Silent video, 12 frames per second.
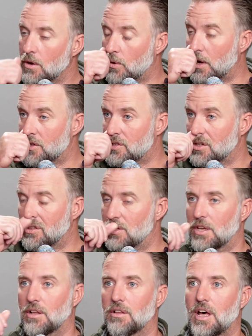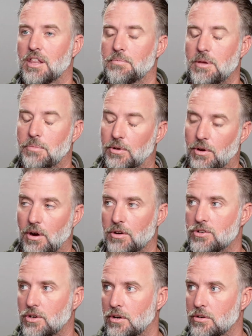question that a lot of the people in our
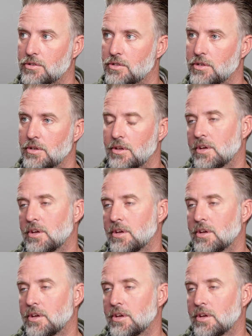church